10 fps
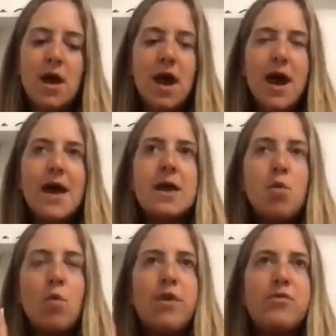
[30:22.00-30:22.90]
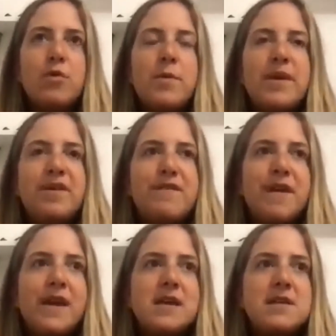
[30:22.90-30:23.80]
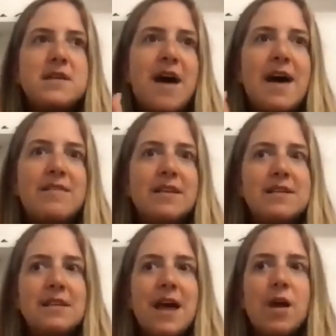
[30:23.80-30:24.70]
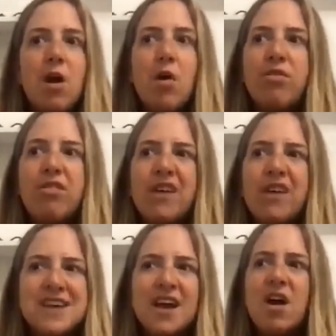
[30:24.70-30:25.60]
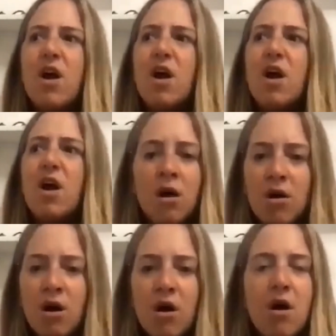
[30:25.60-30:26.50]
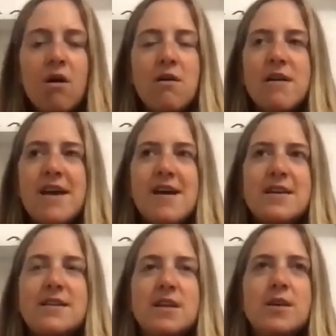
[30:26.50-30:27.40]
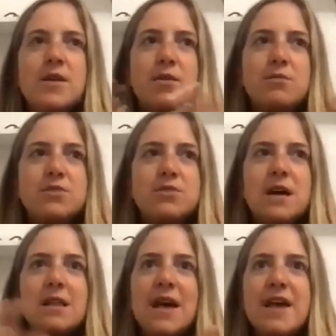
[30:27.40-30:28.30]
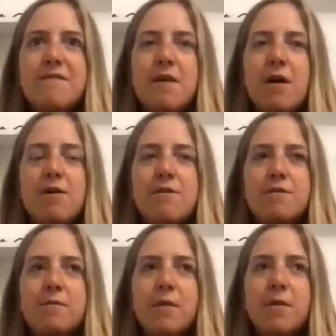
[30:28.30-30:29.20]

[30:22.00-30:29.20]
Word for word: i went through a big phase of having to let go things like alcohol and you know just a life of